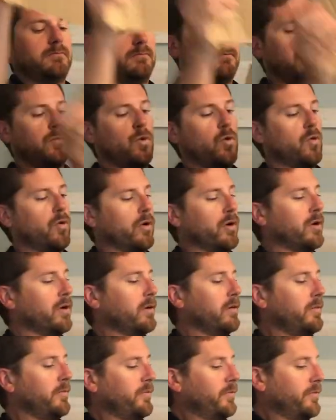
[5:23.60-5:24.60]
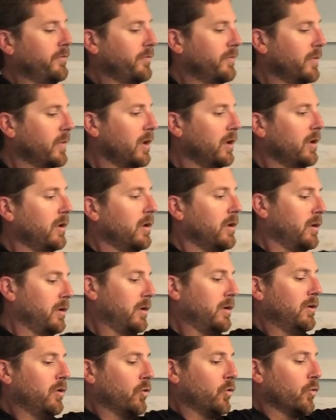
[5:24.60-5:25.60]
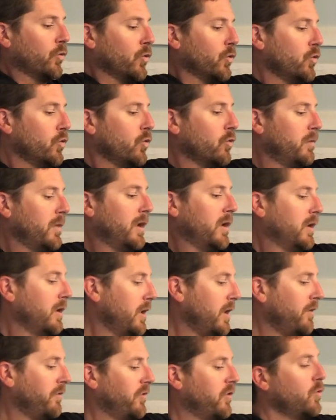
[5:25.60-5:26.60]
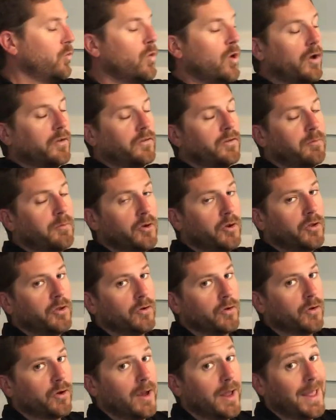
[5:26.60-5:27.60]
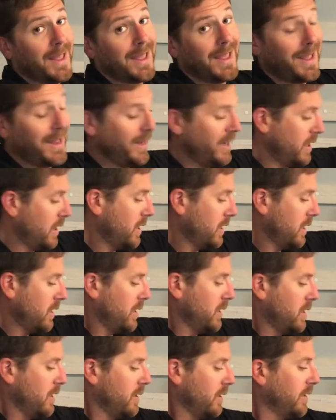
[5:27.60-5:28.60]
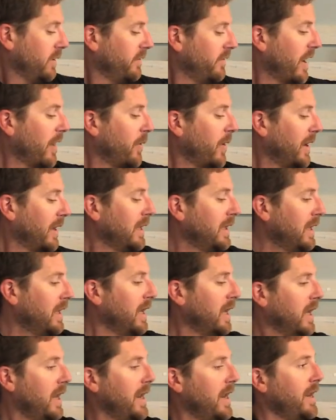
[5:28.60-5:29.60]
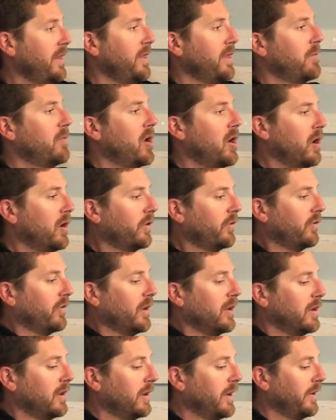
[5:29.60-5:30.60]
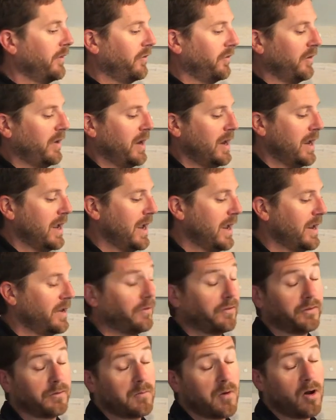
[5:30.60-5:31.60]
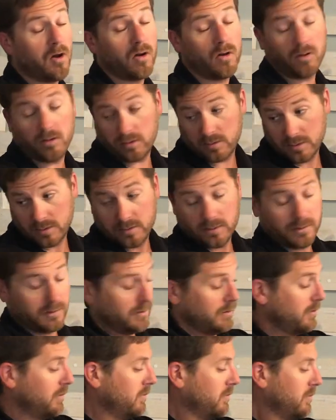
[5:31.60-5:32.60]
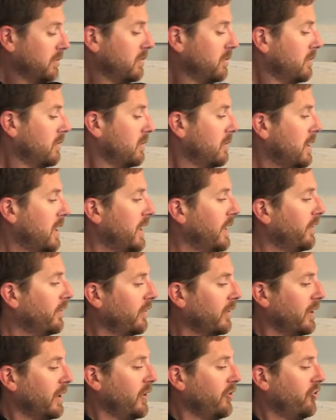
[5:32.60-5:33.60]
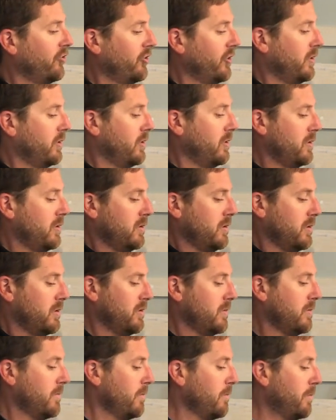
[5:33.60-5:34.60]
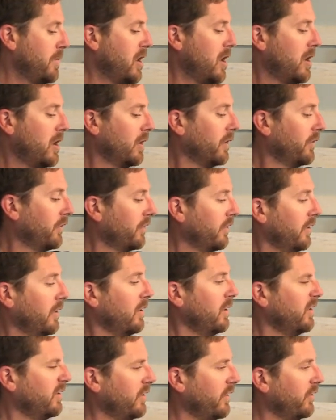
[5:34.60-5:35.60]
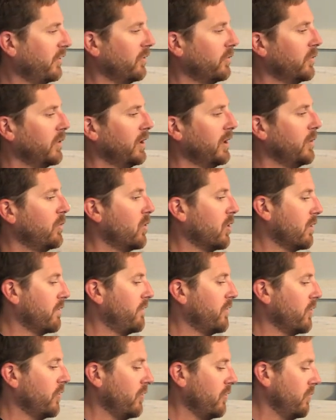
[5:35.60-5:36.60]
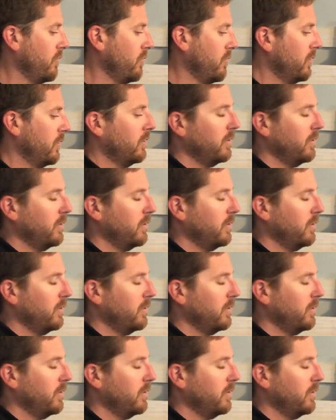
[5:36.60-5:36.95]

more room if you want to put your head directly in the box. Let's say a small isolation box doesn't really work for you.